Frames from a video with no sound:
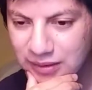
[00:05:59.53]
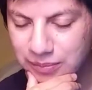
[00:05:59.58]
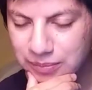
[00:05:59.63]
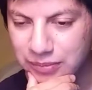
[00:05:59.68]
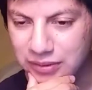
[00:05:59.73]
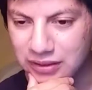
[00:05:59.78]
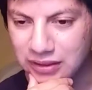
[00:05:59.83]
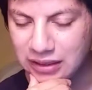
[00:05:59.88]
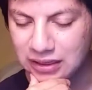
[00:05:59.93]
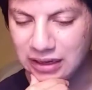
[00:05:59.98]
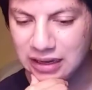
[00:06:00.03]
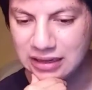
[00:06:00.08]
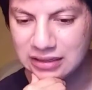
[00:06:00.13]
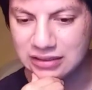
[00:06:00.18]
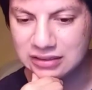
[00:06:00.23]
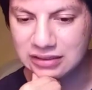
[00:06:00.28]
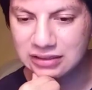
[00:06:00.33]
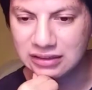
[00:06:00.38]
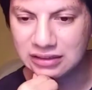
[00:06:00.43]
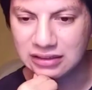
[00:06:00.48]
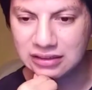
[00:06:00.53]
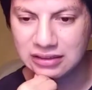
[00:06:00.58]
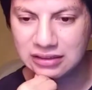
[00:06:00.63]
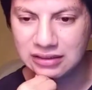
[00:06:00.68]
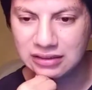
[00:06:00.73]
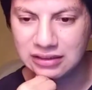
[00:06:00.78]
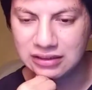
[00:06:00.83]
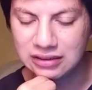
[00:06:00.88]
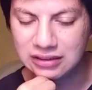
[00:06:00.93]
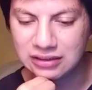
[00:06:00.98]
but classic
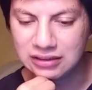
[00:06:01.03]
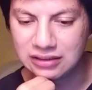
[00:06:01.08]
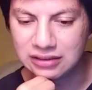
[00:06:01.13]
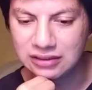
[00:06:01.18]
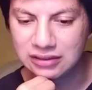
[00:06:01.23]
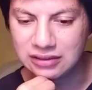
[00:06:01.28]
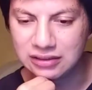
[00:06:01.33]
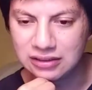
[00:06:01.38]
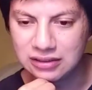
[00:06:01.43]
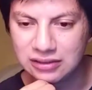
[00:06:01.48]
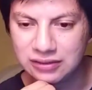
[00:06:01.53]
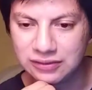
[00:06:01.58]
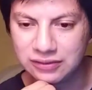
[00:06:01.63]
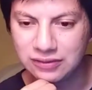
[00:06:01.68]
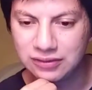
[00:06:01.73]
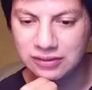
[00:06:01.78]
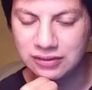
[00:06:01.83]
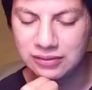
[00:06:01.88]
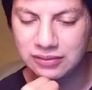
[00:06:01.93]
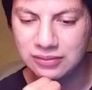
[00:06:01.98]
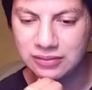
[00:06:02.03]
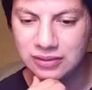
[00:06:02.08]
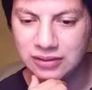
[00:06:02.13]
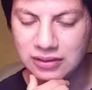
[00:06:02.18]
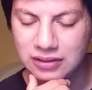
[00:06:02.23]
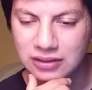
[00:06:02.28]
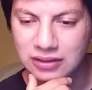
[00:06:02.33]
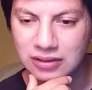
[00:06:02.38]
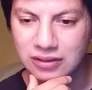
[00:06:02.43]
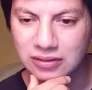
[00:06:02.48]
idea of
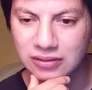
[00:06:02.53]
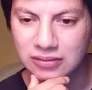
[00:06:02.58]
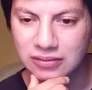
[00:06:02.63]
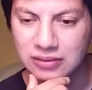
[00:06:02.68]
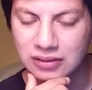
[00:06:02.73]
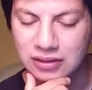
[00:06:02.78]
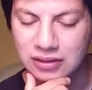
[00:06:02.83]
you know